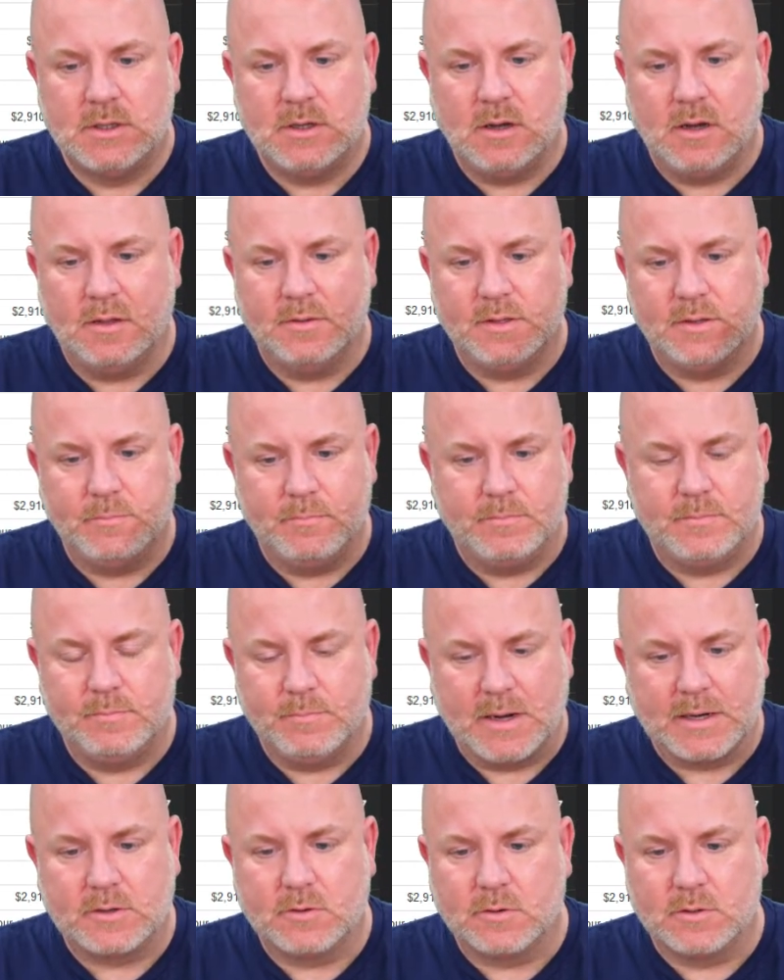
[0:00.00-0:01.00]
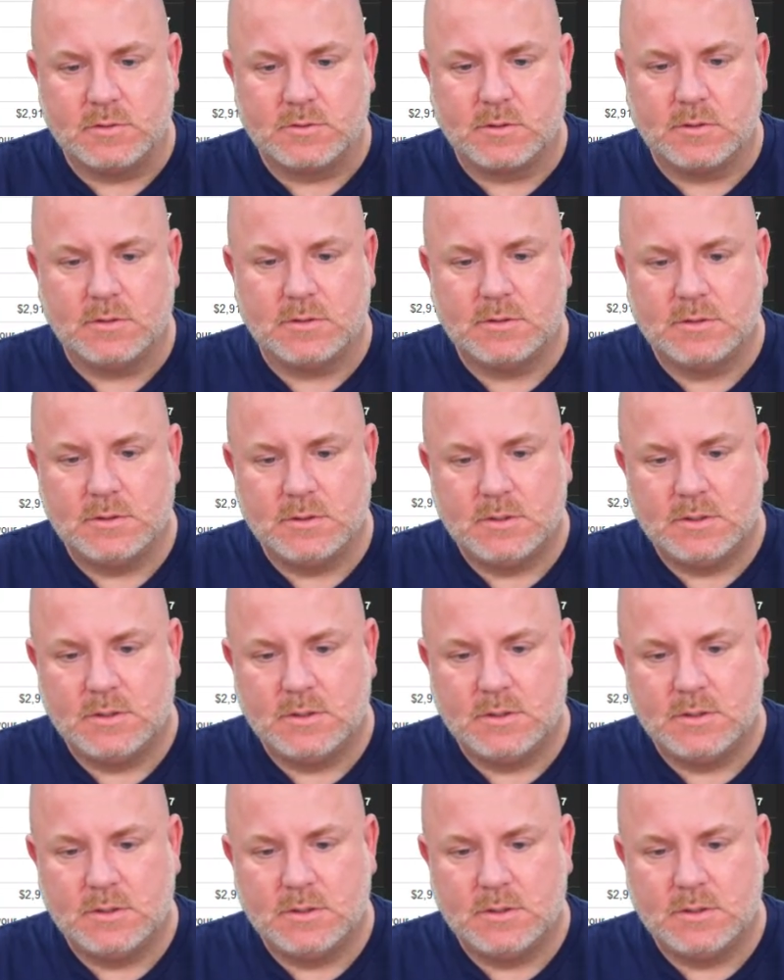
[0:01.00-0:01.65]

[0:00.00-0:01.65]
on the microcontroller,